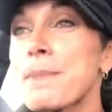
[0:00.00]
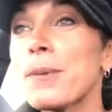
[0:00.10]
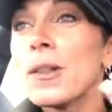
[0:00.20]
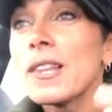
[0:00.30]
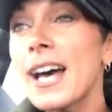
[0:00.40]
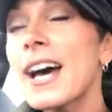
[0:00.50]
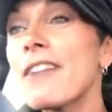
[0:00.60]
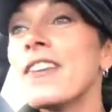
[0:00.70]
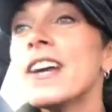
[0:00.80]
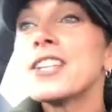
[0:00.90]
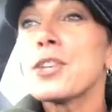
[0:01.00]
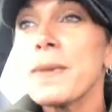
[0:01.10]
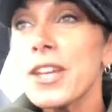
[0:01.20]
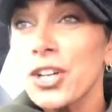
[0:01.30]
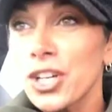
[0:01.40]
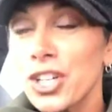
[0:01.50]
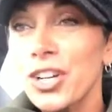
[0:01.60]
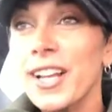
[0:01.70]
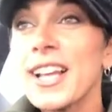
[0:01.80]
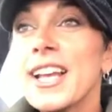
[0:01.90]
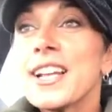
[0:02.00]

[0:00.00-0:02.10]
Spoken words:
People love to be heard.